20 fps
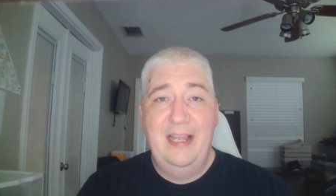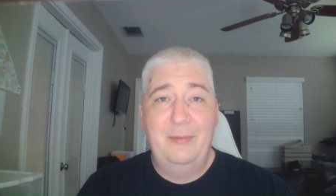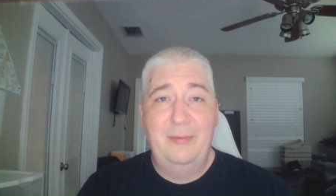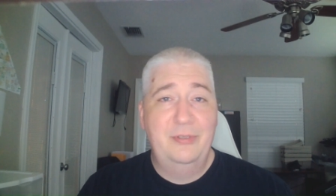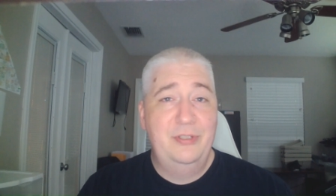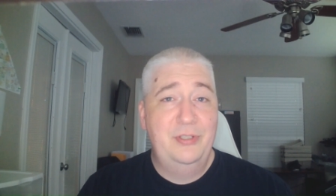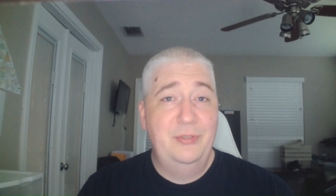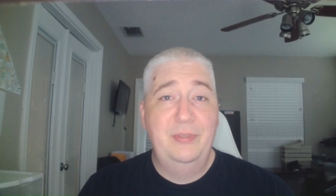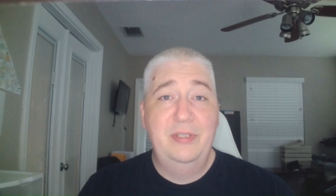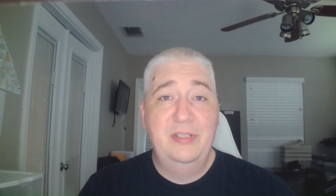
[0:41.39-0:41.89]
I
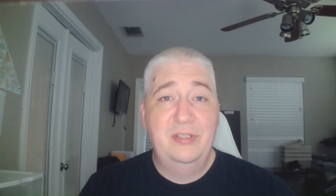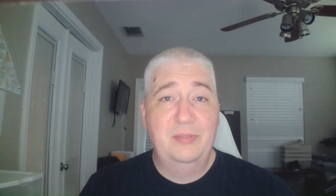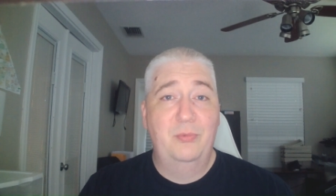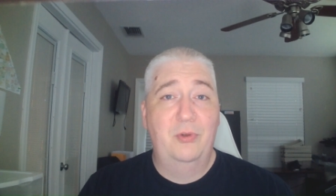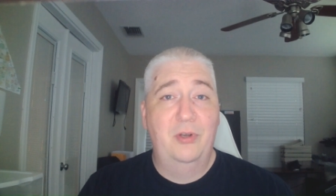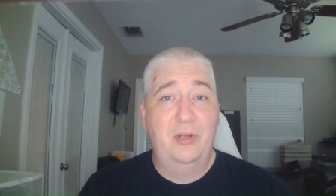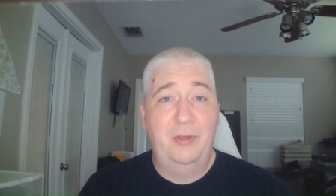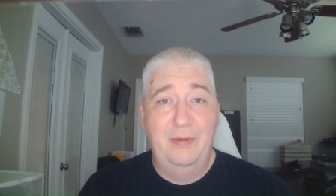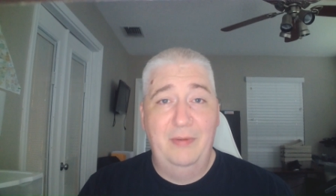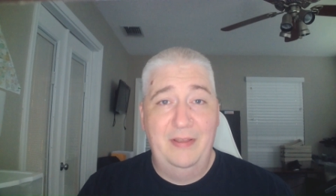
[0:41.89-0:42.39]
was doing some
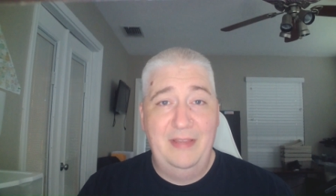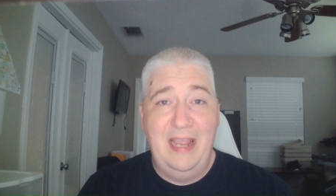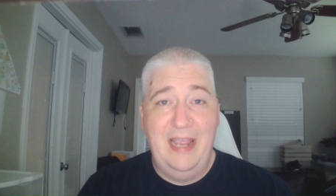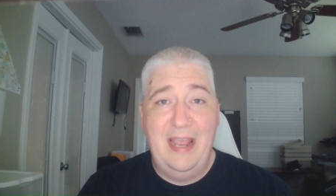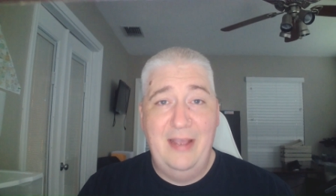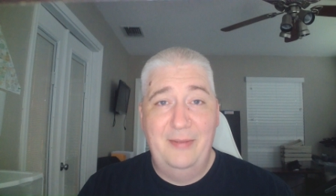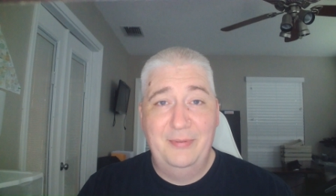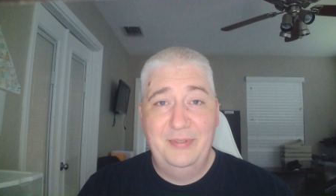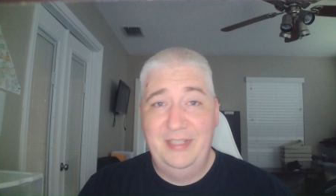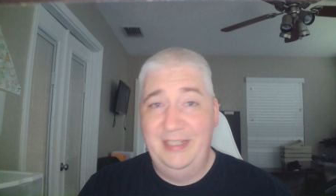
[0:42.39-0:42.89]
work around the
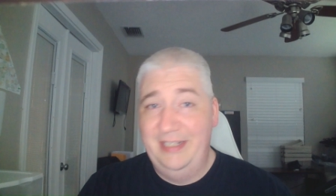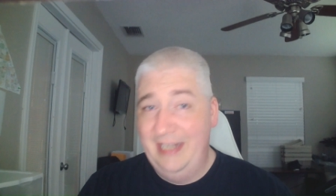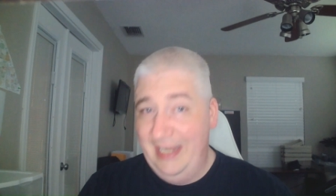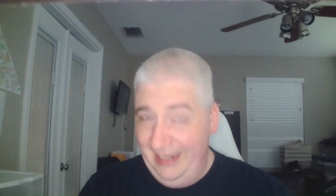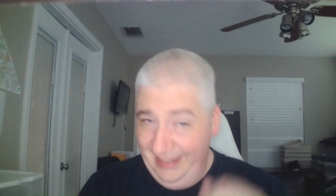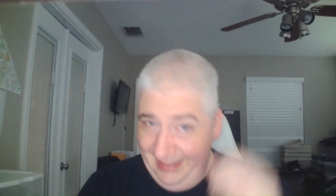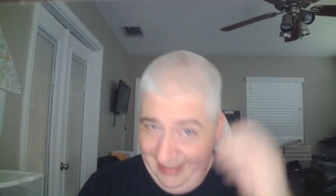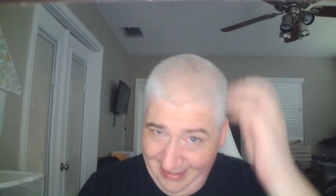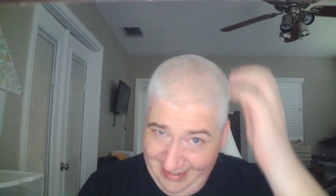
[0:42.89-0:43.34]
house and I